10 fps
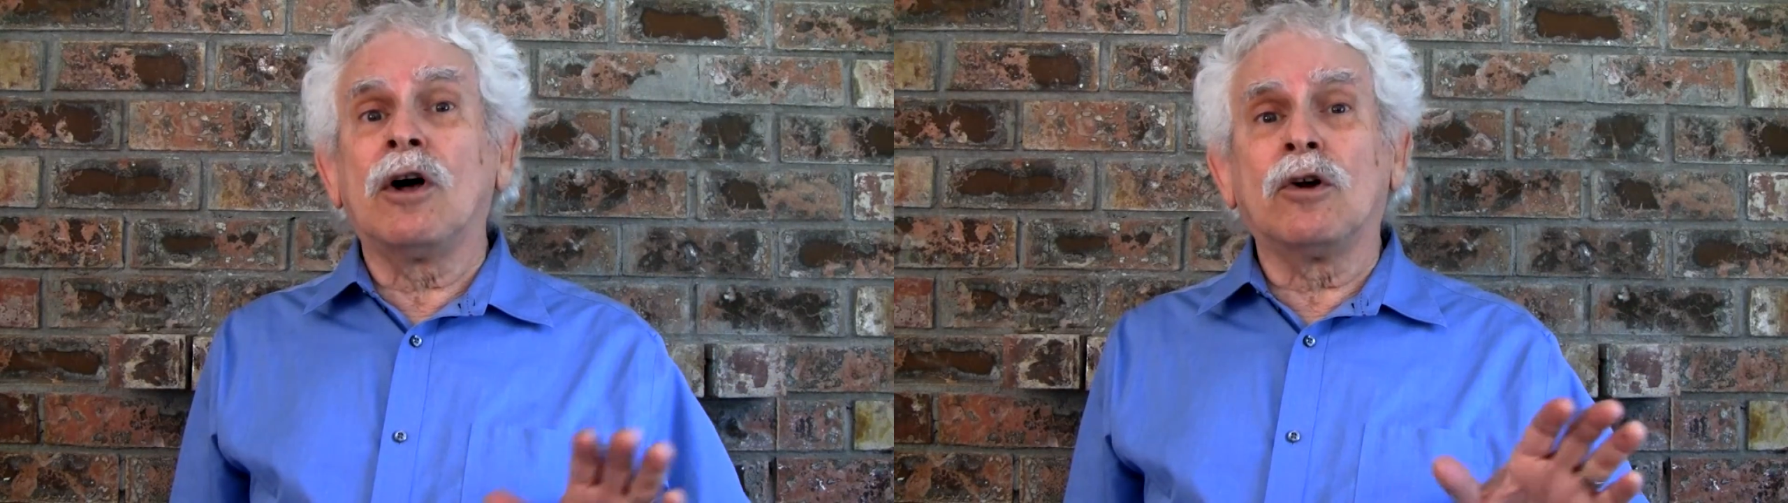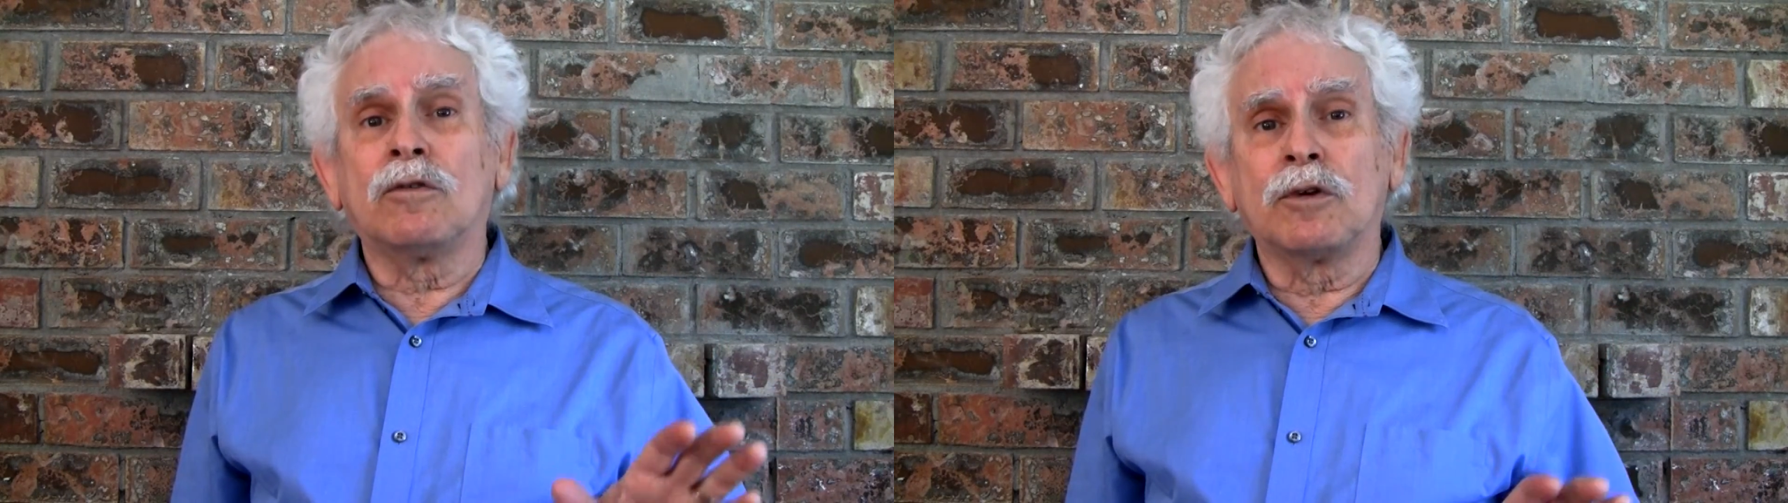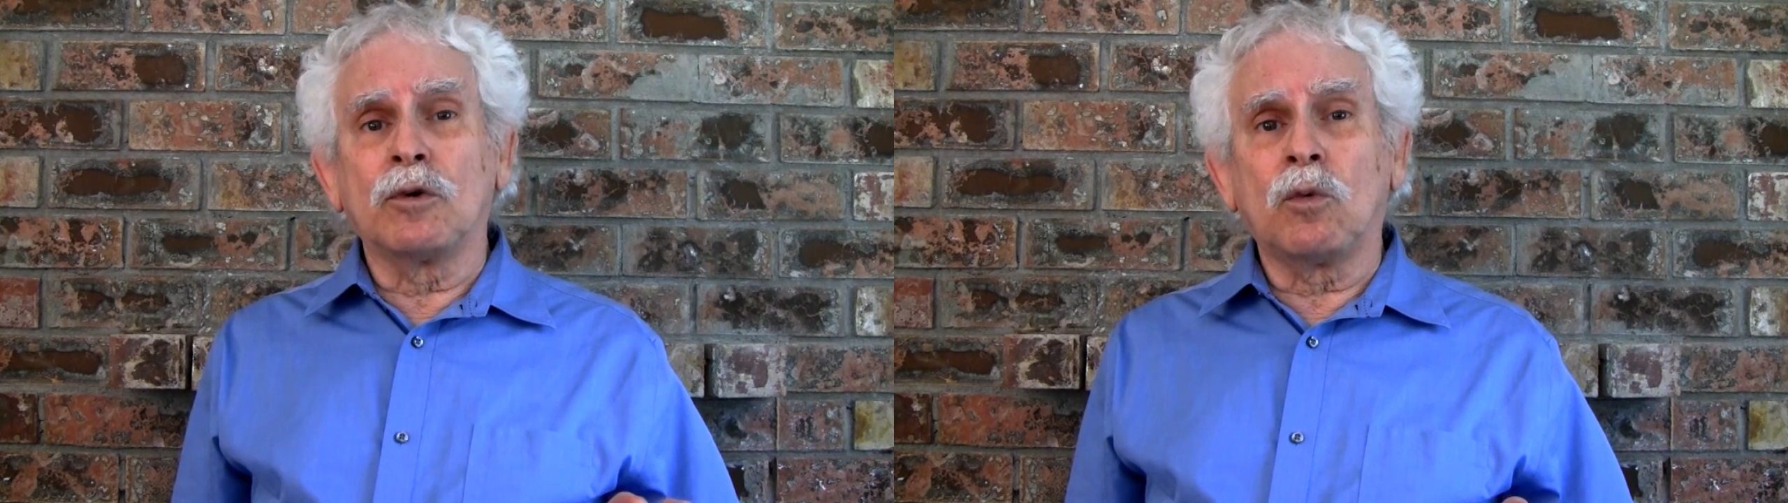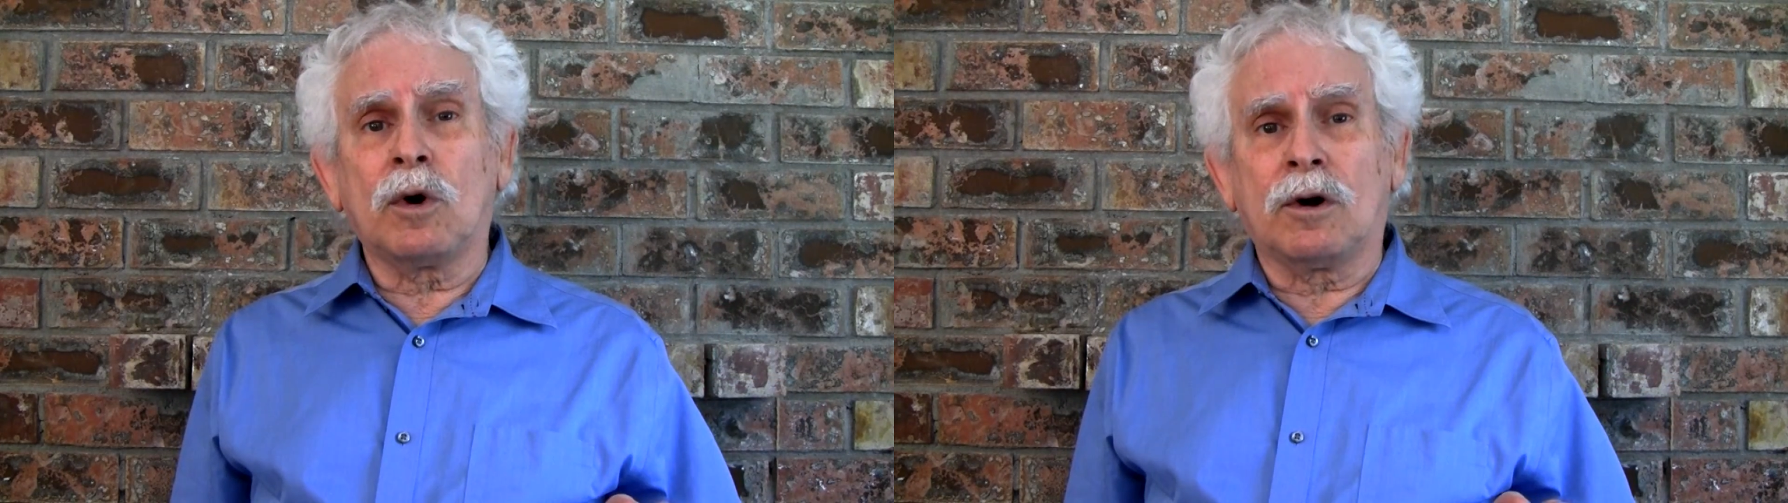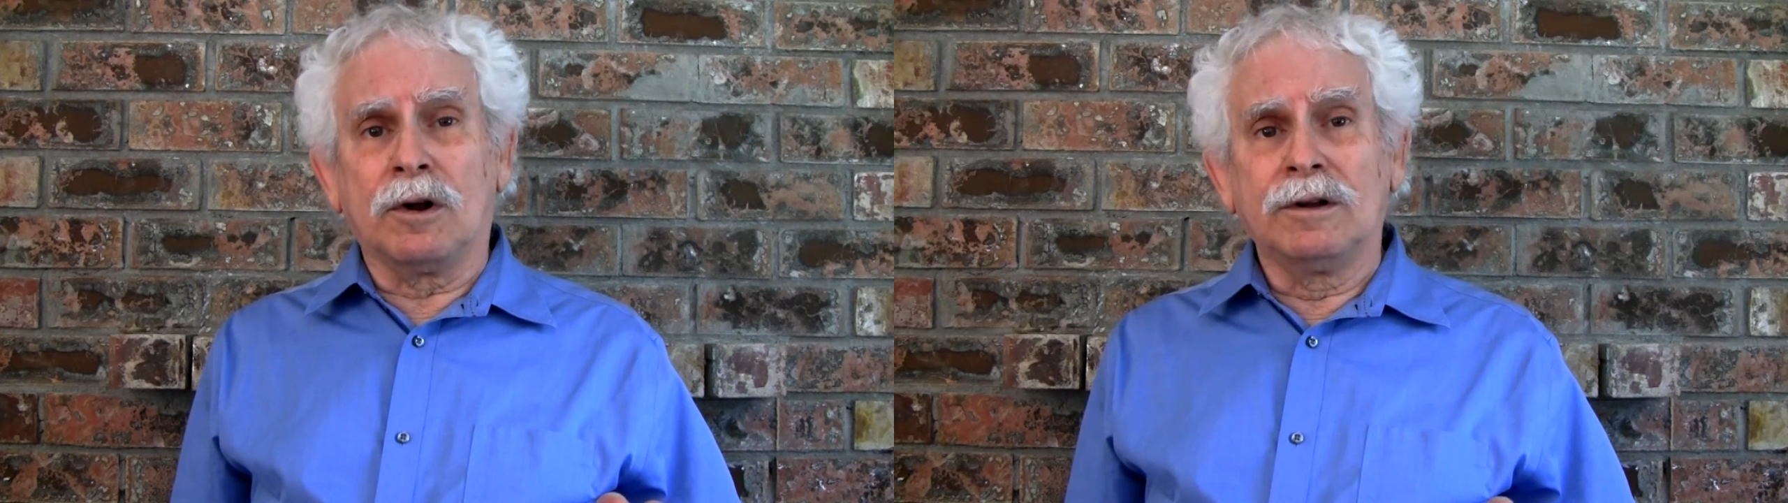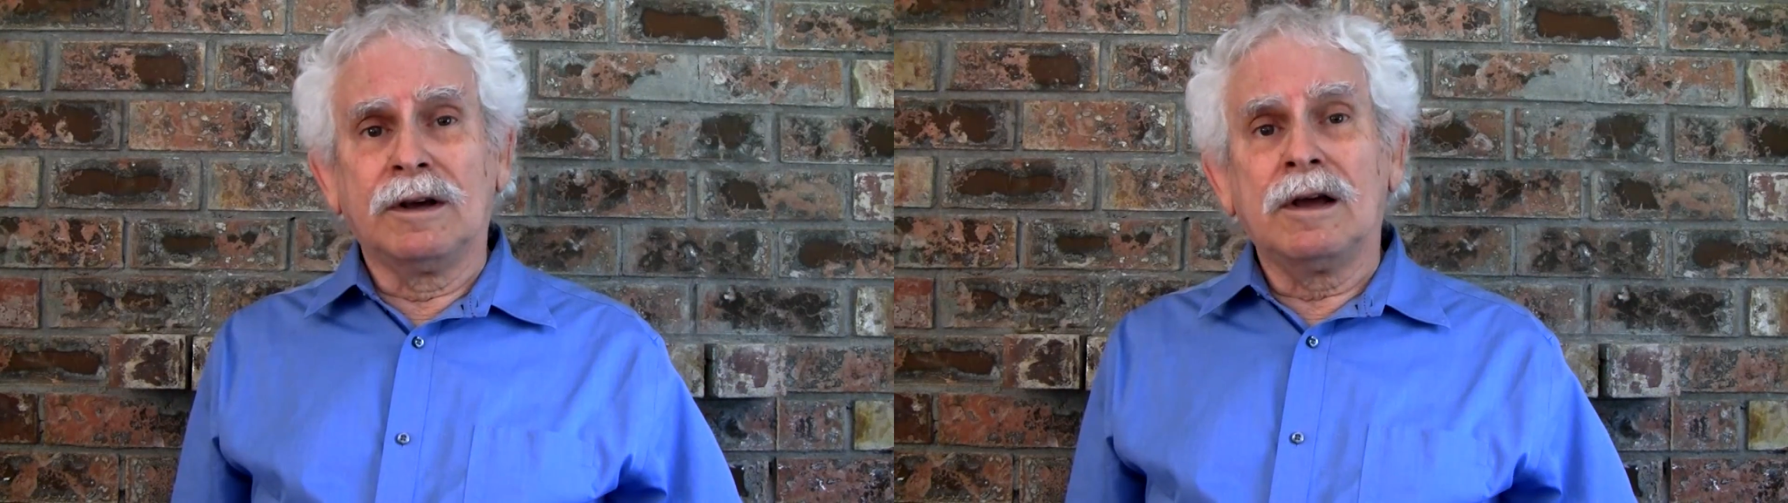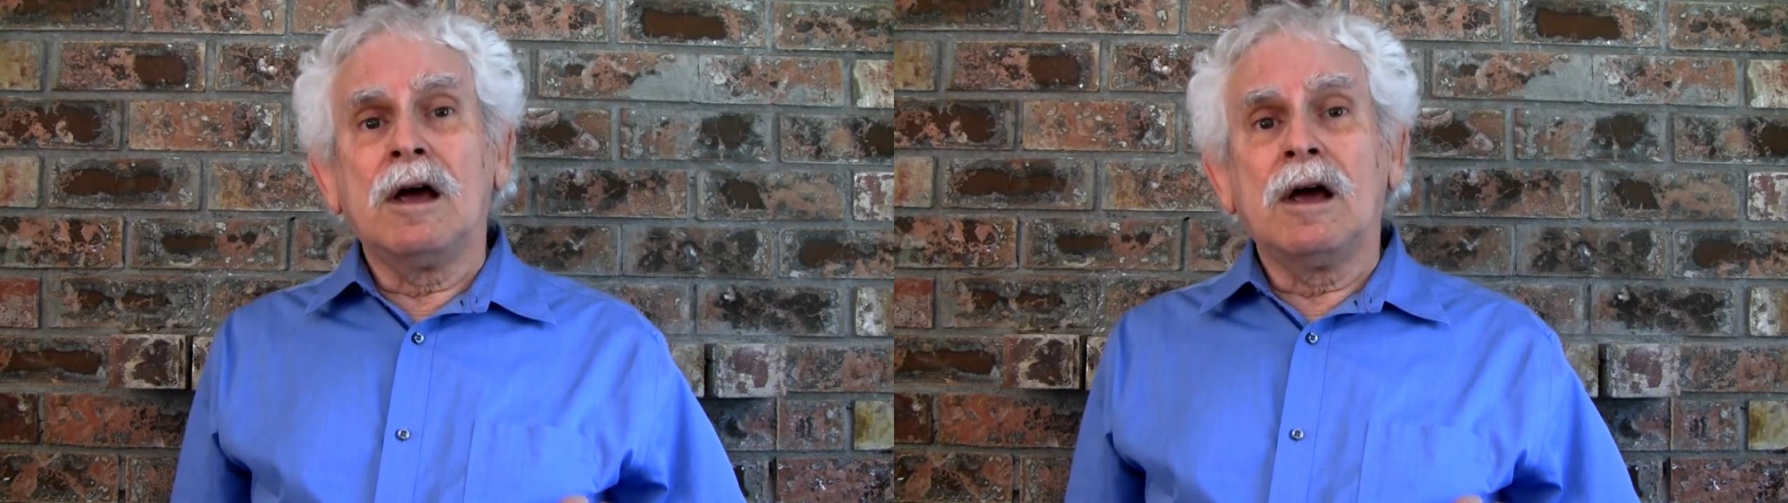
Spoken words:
all over the world,